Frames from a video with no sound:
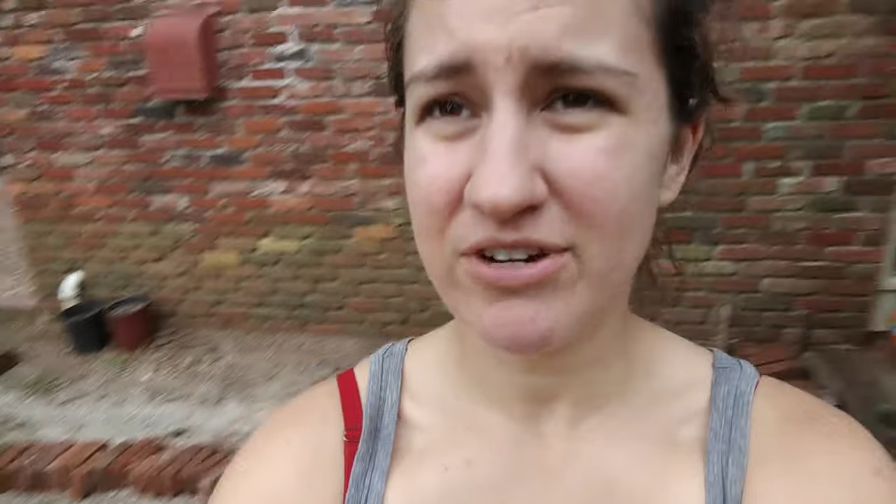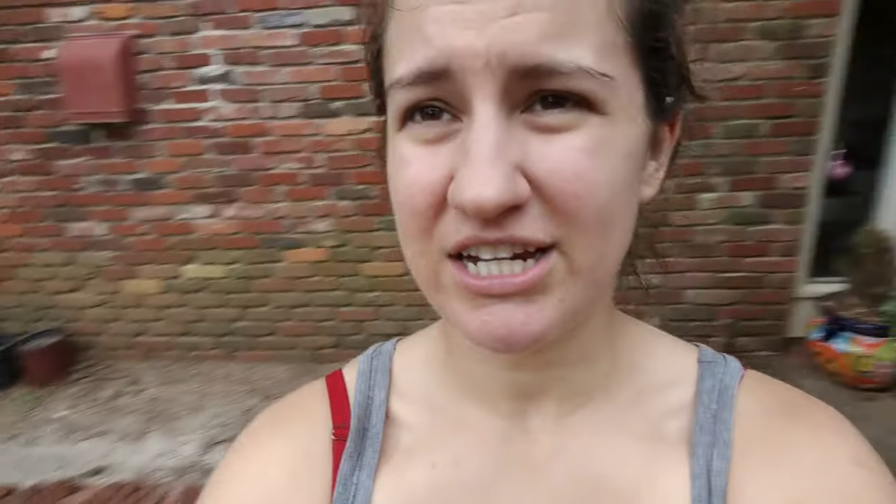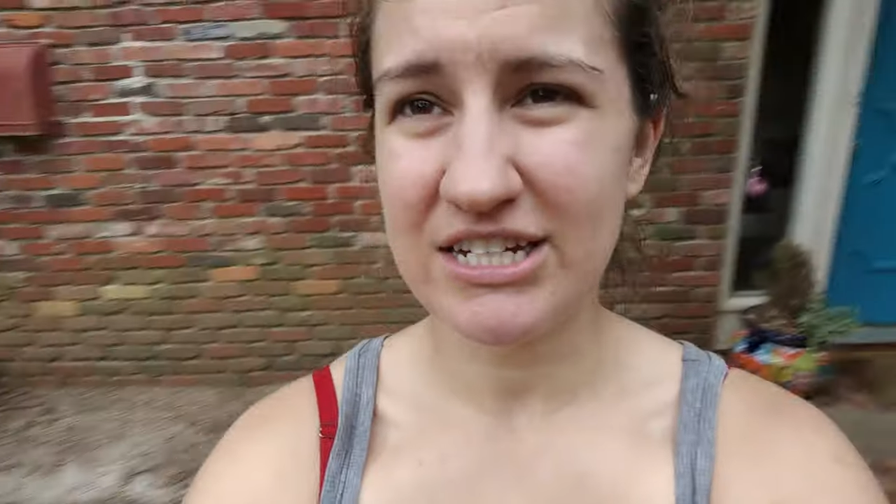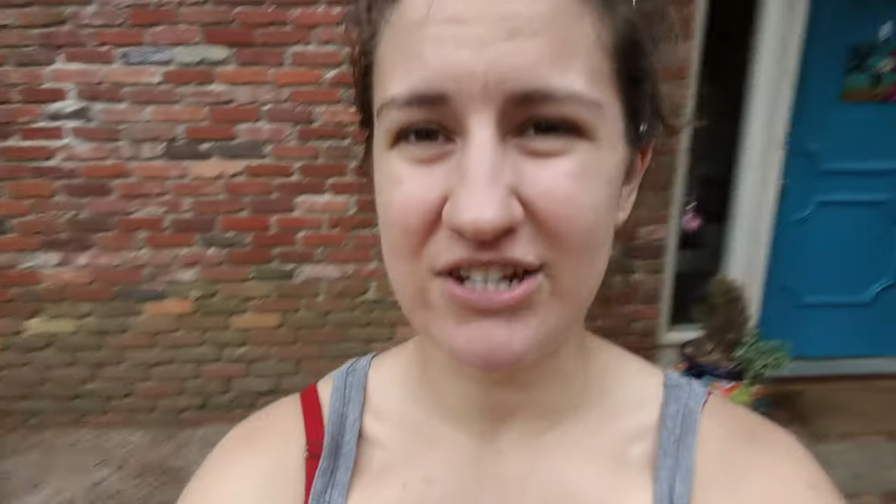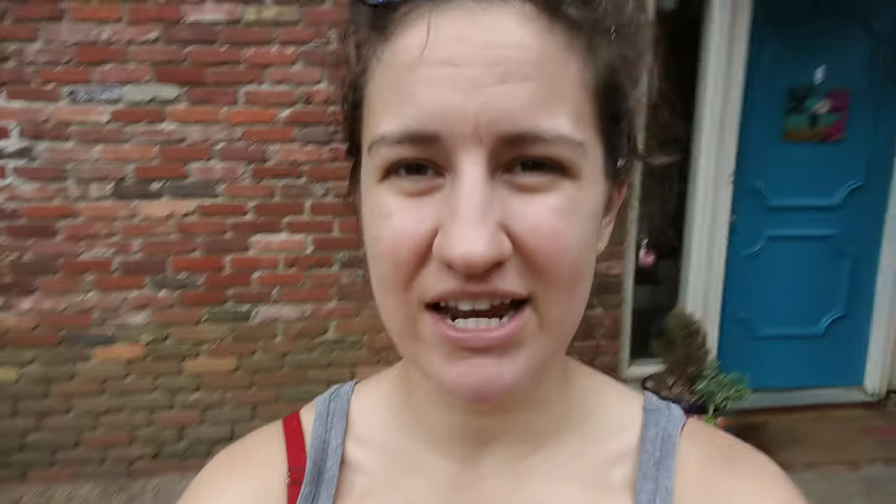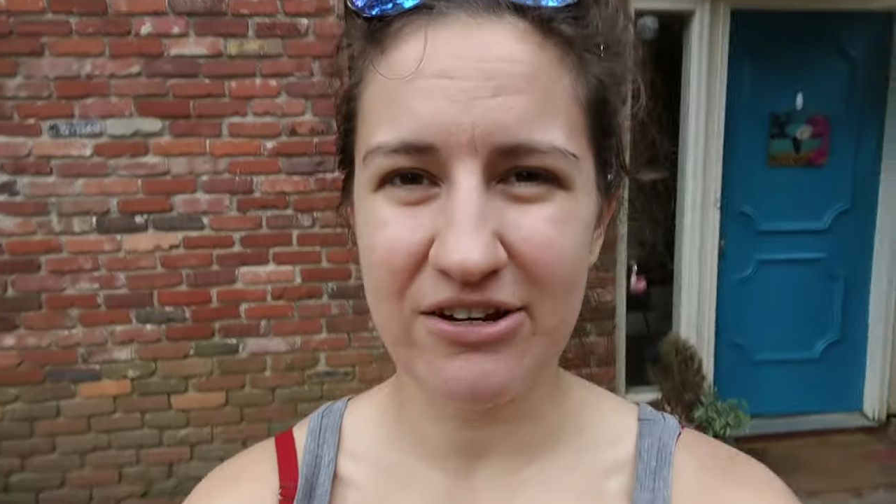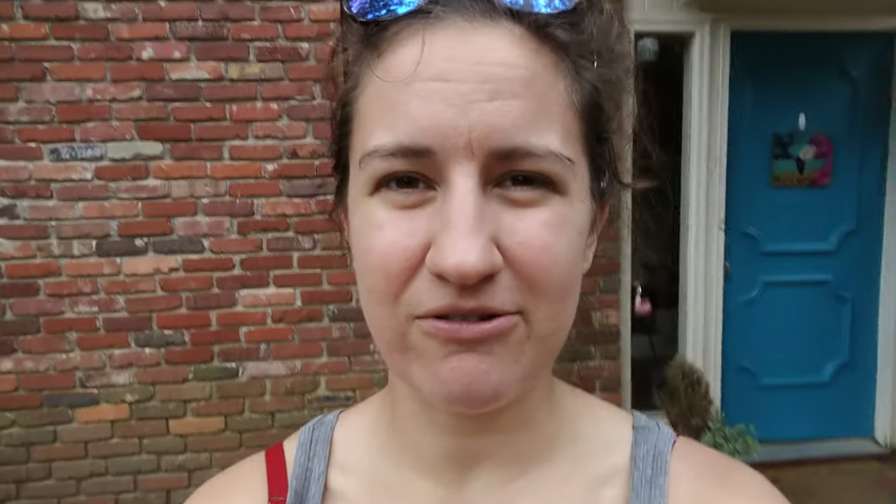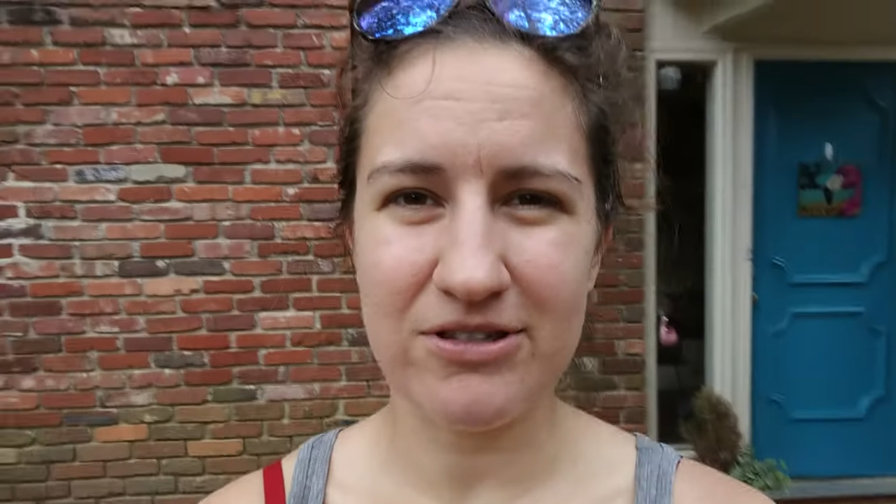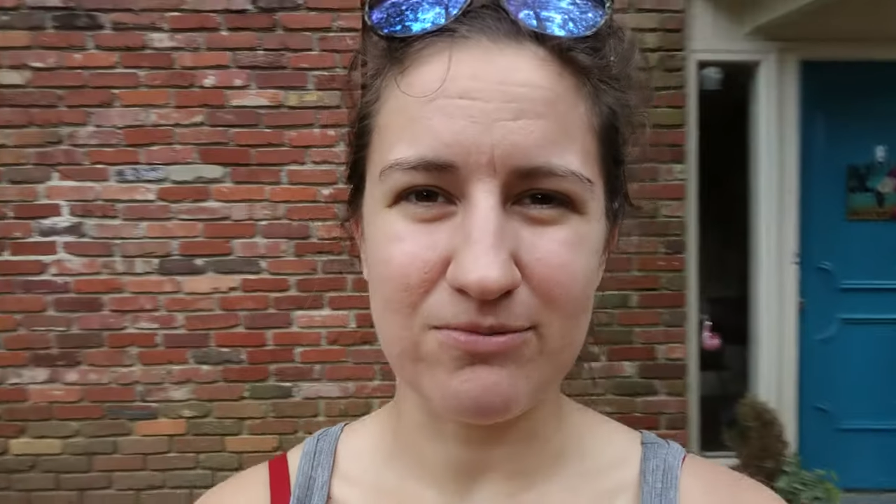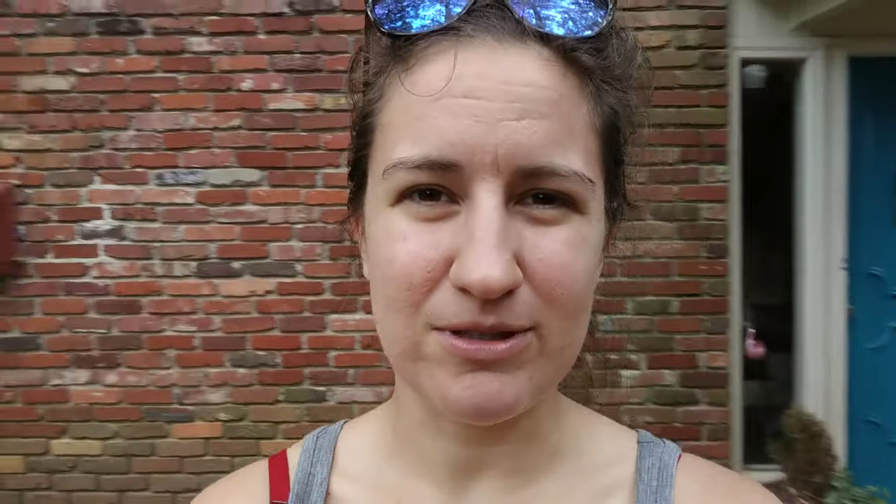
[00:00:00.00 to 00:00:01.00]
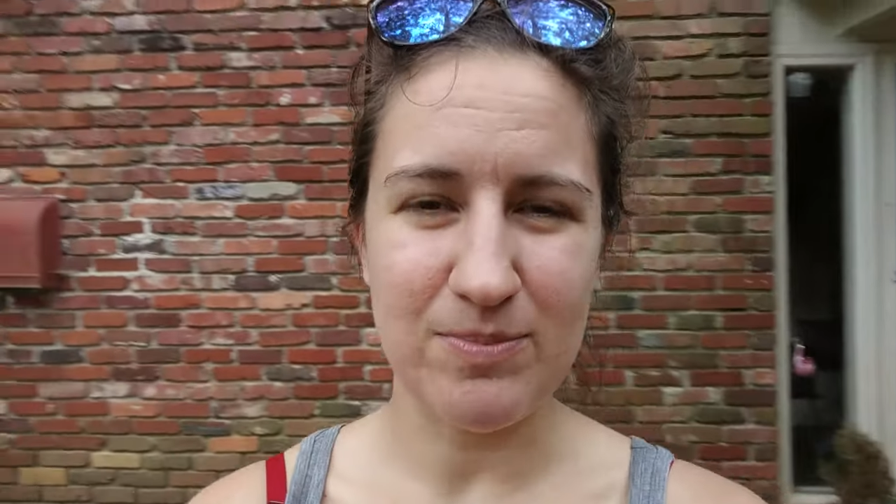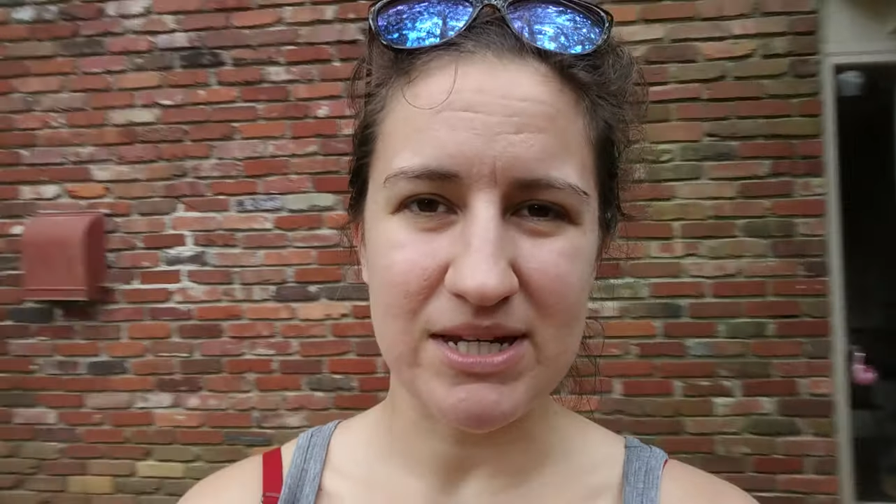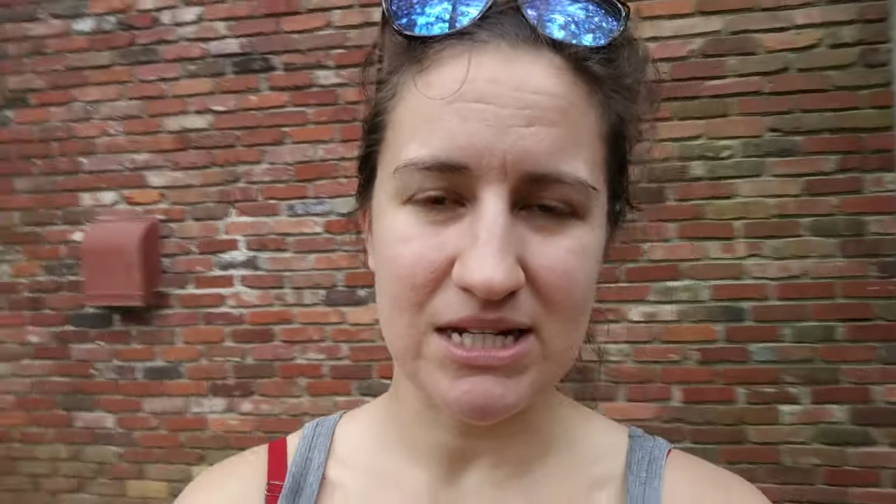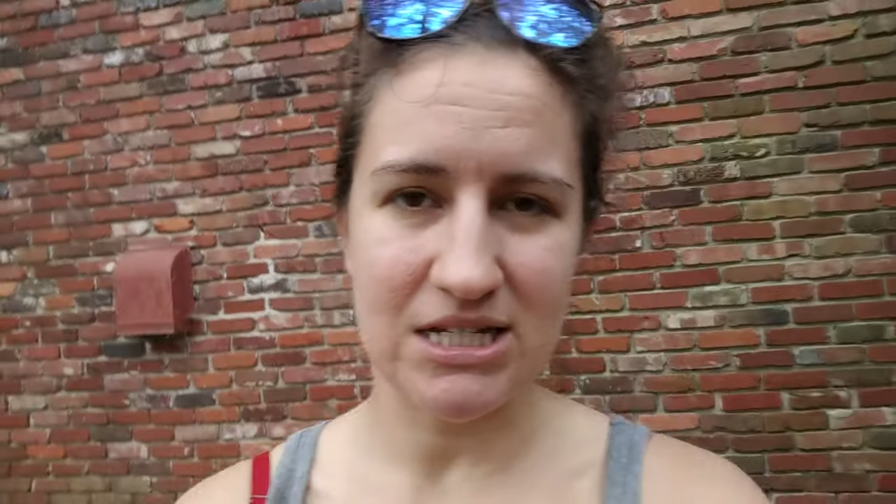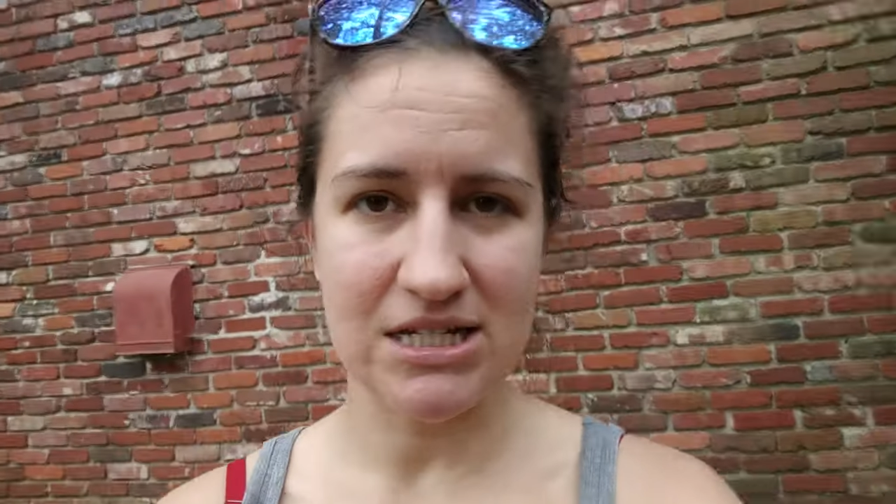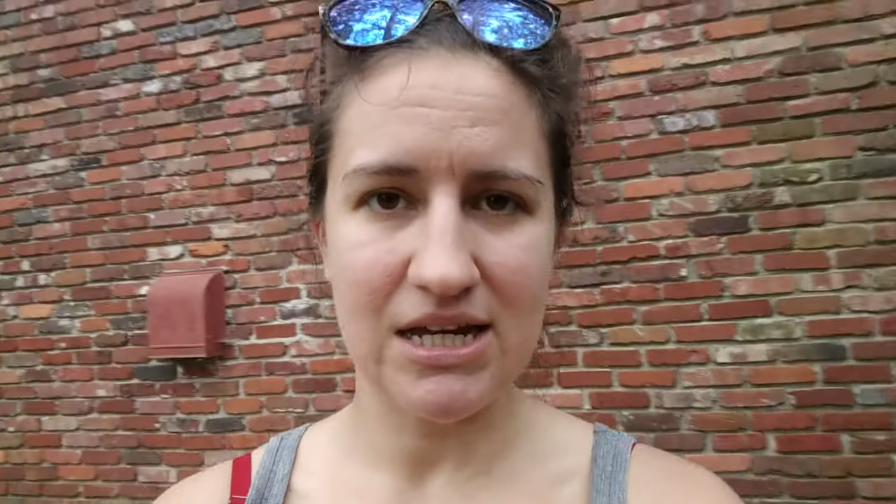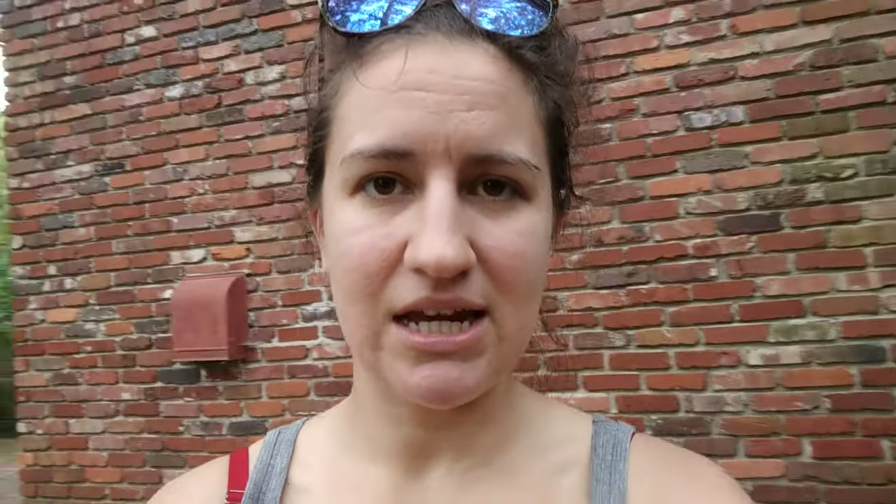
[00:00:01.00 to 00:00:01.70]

We're going to try to grow some spinach